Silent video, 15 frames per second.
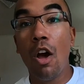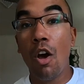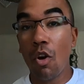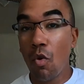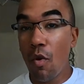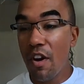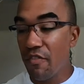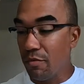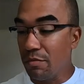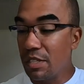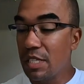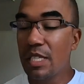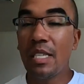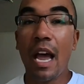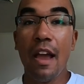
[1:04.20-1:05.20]
all the way from
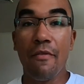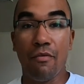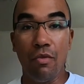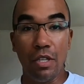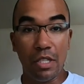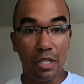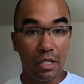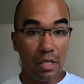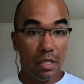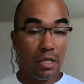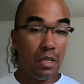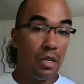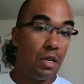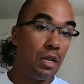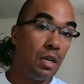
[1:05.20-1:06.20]
Cyprus,
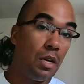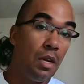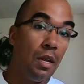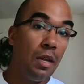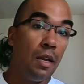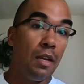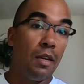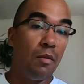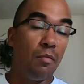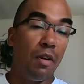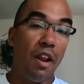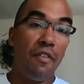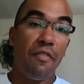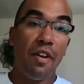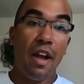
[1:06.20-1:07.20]

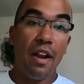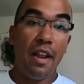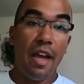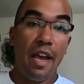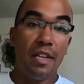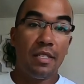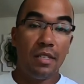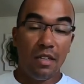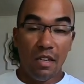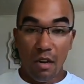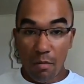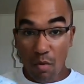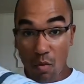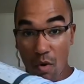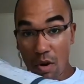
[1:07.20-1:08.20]
but I forgot to ask the
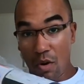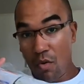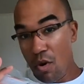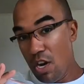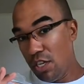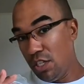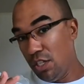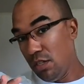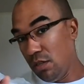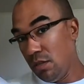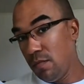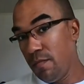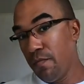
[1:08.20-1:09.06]
number one question.